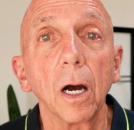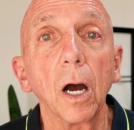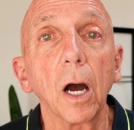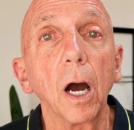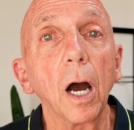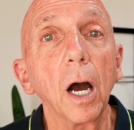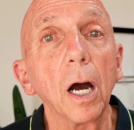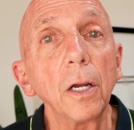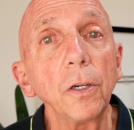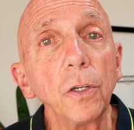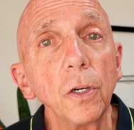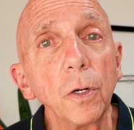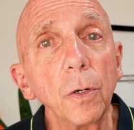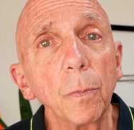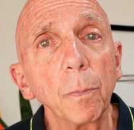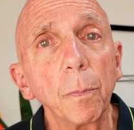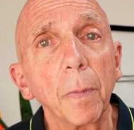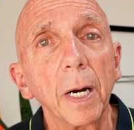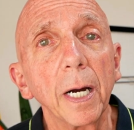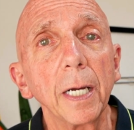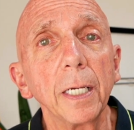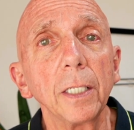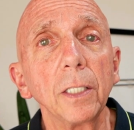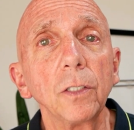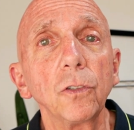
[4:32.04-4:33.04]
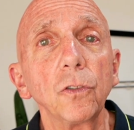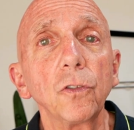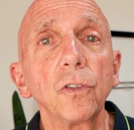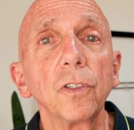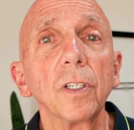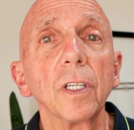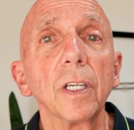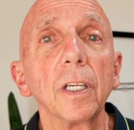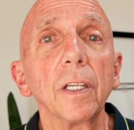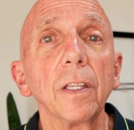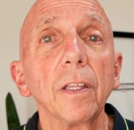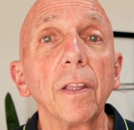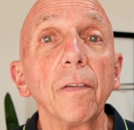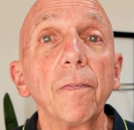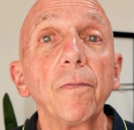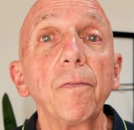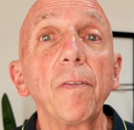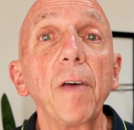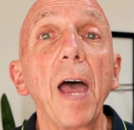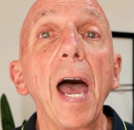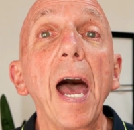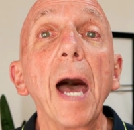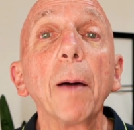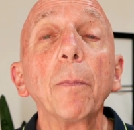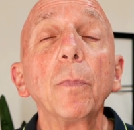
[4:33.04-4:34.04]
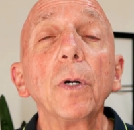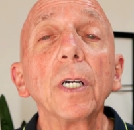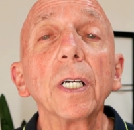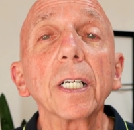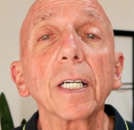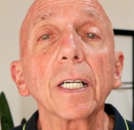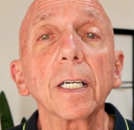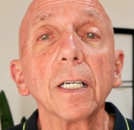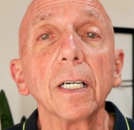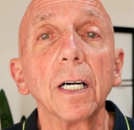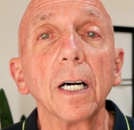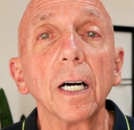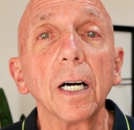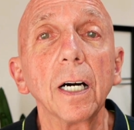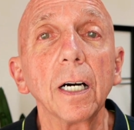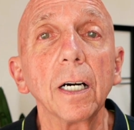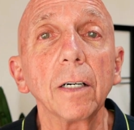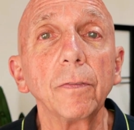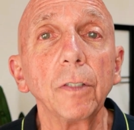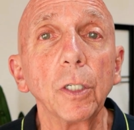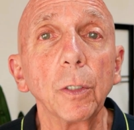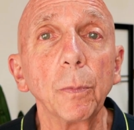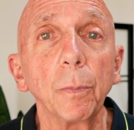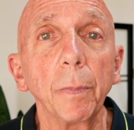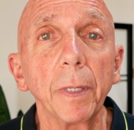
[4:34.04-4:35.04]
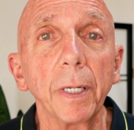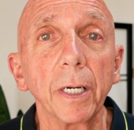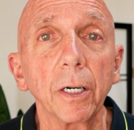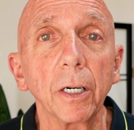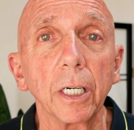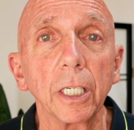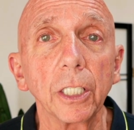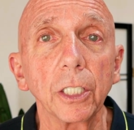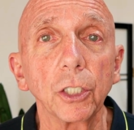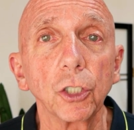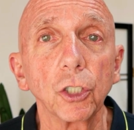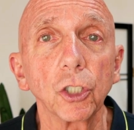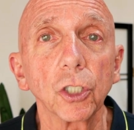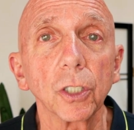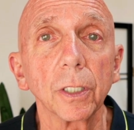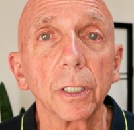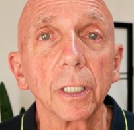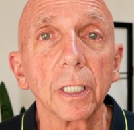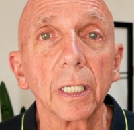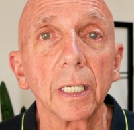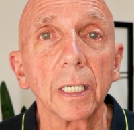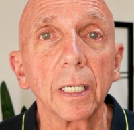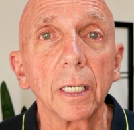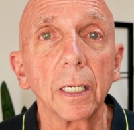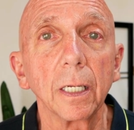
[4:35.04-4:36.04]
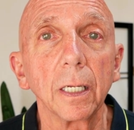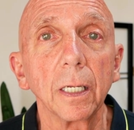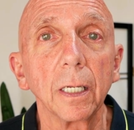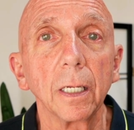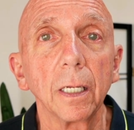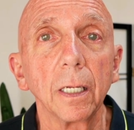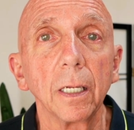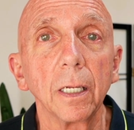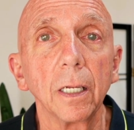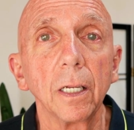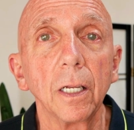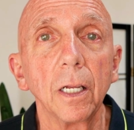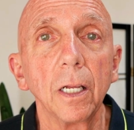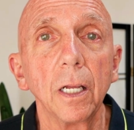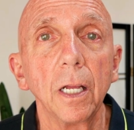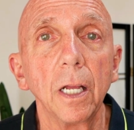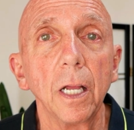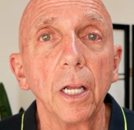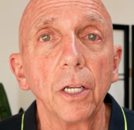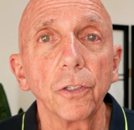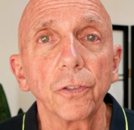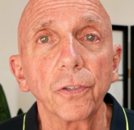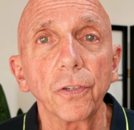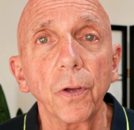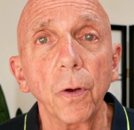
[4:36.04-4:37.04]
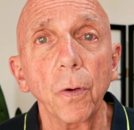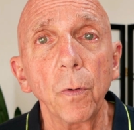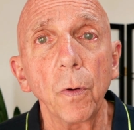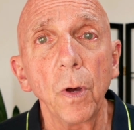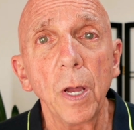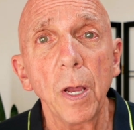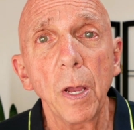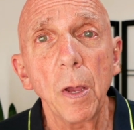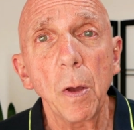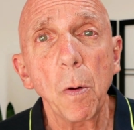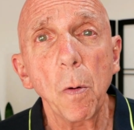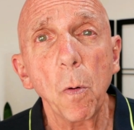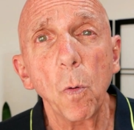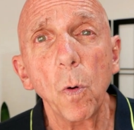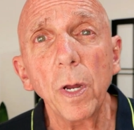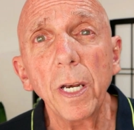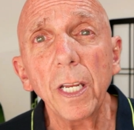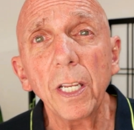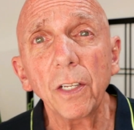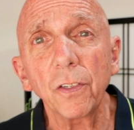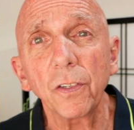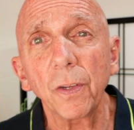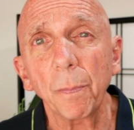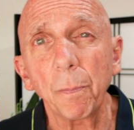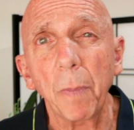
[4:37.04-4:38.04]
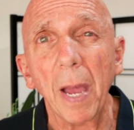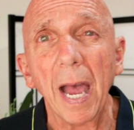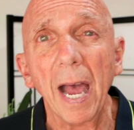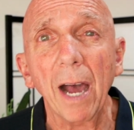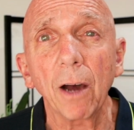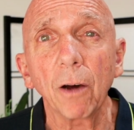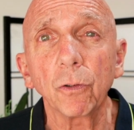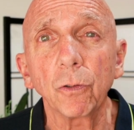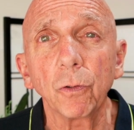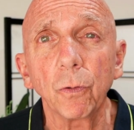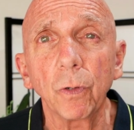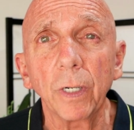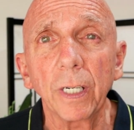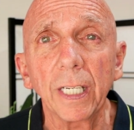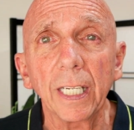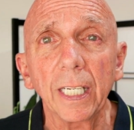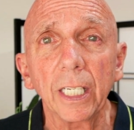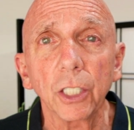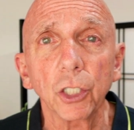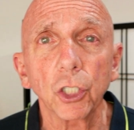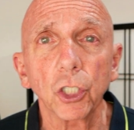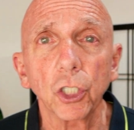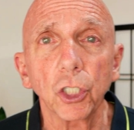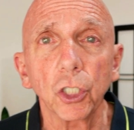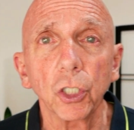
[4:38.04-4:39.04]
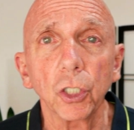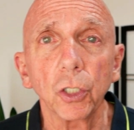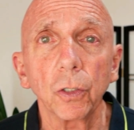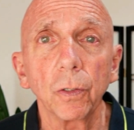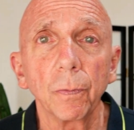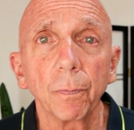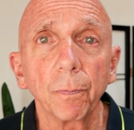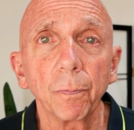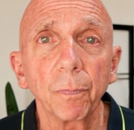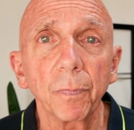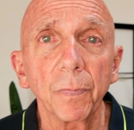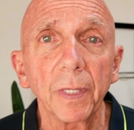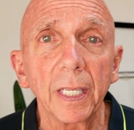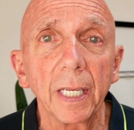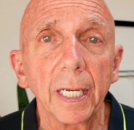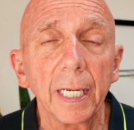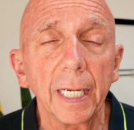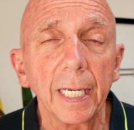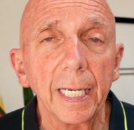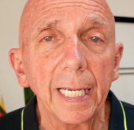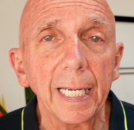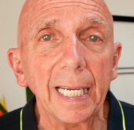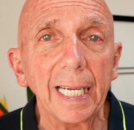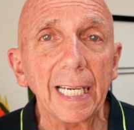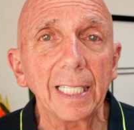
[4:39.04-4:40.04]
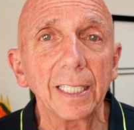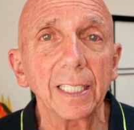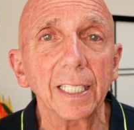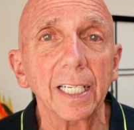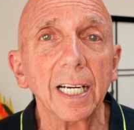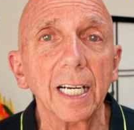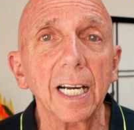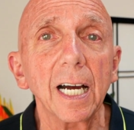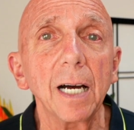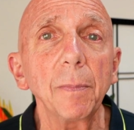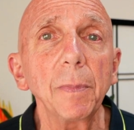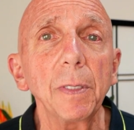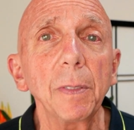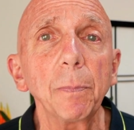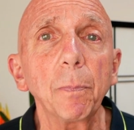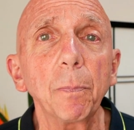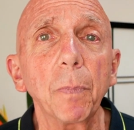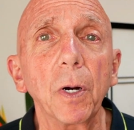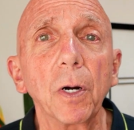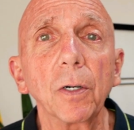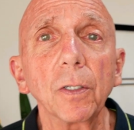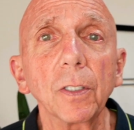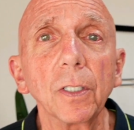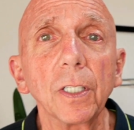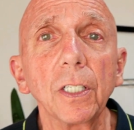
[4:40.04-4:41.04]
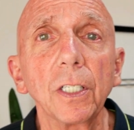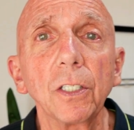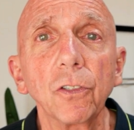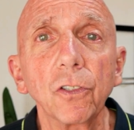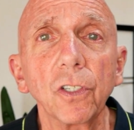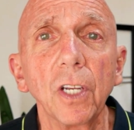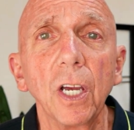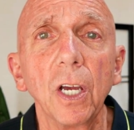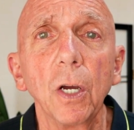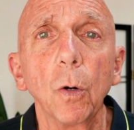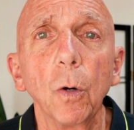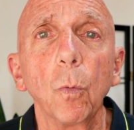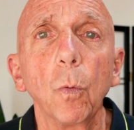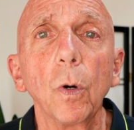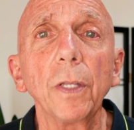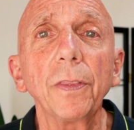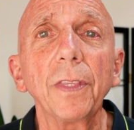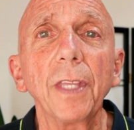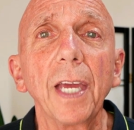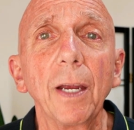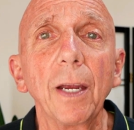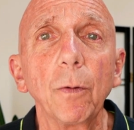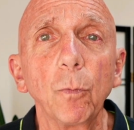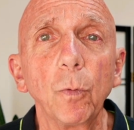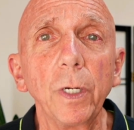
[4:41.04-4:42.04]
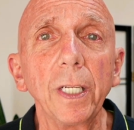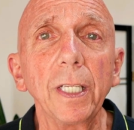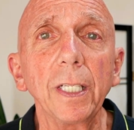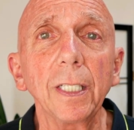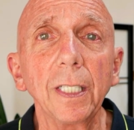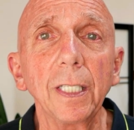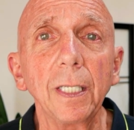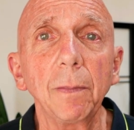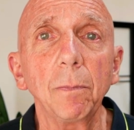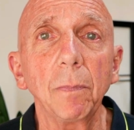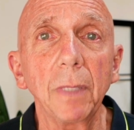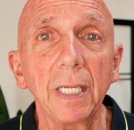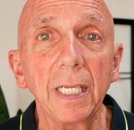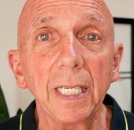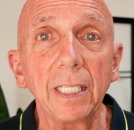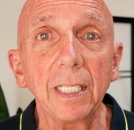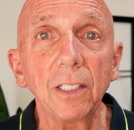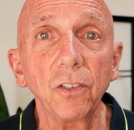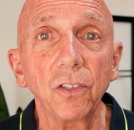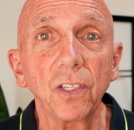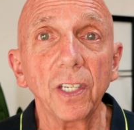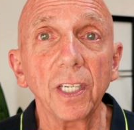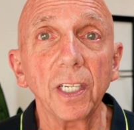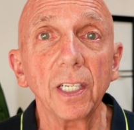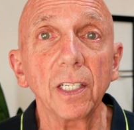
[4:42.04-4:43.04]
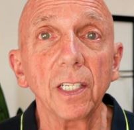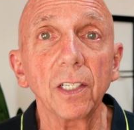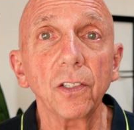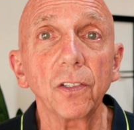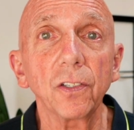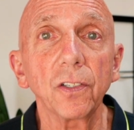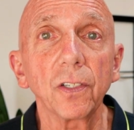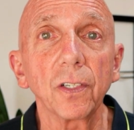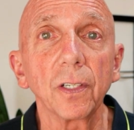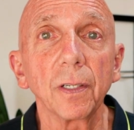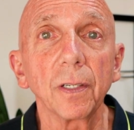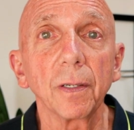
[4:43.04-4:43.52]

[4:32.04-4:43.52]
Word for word: undermines the fabric of your marriage. So, what is a boundary issue? In the common parlance, what that really means is